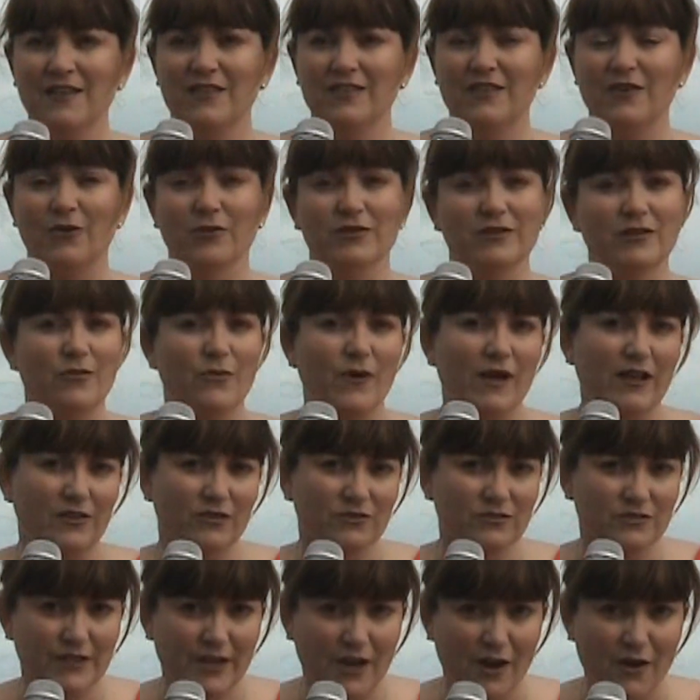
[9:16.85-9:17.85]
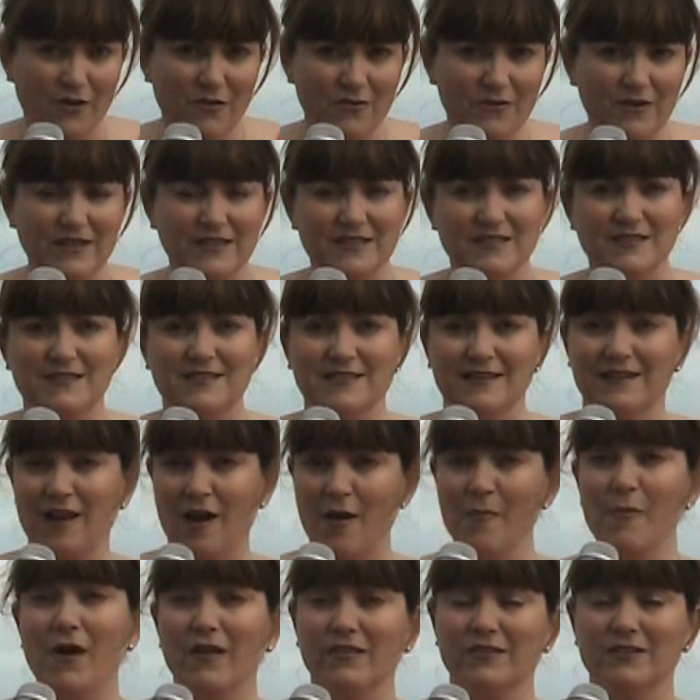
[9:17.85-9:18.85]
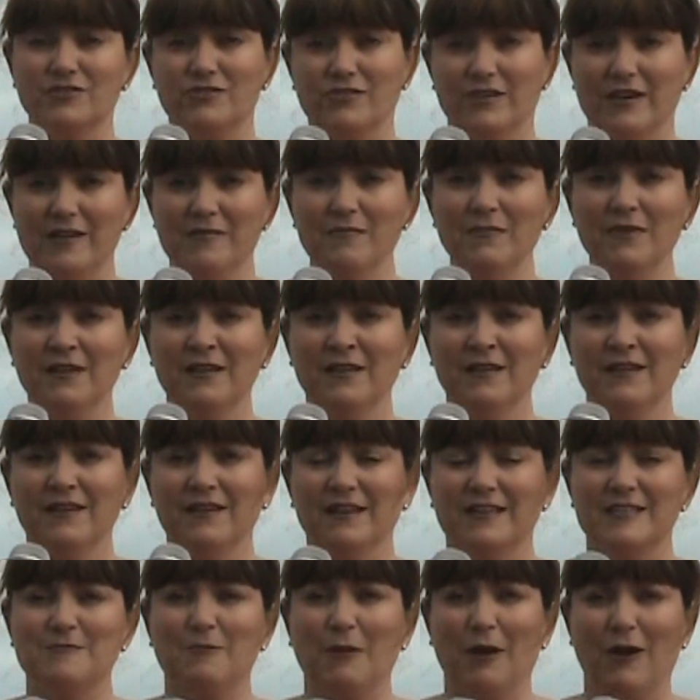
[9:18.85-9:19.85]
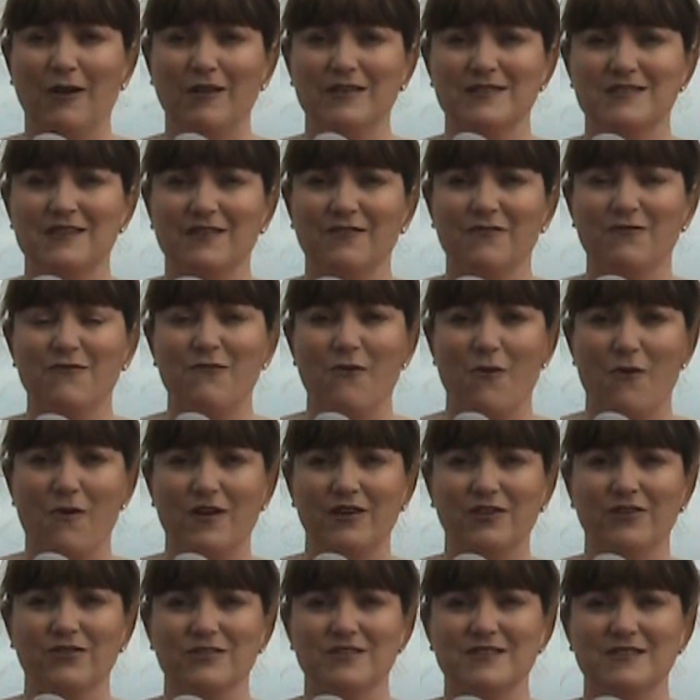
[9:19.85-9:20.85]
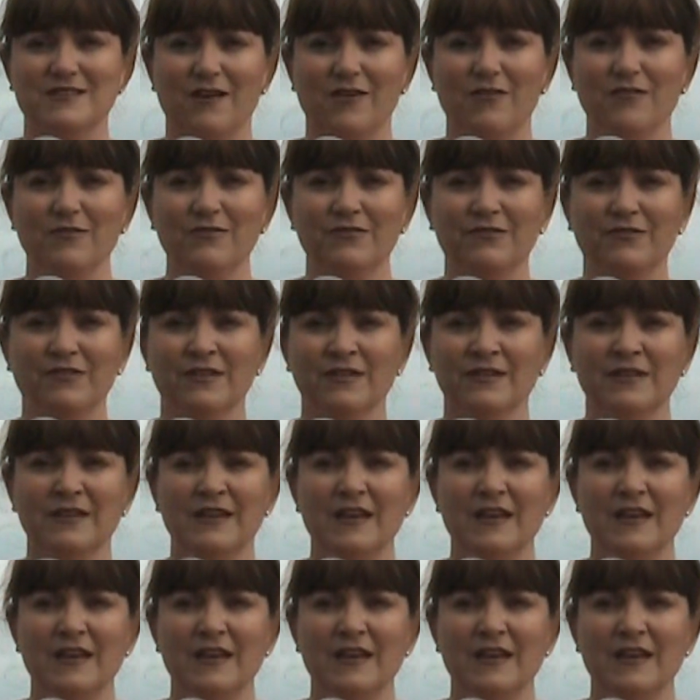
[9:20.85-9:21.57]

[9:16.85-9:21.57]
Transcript: The only way you'll know is to come on the Dream, experience it for yourself.